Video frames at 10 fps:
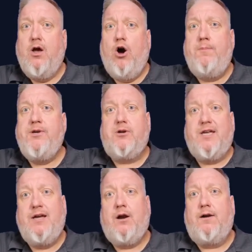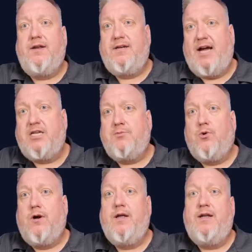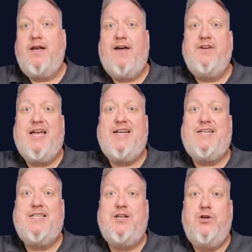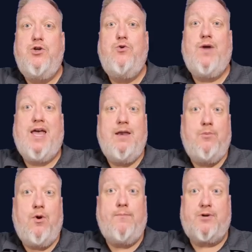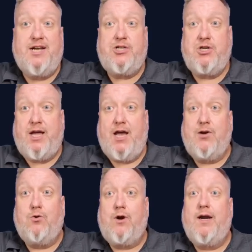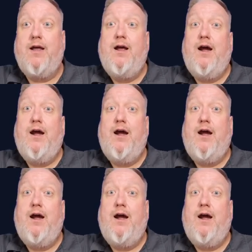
open your GitGuardian dashboard and navigate to the new Endpoint Protection category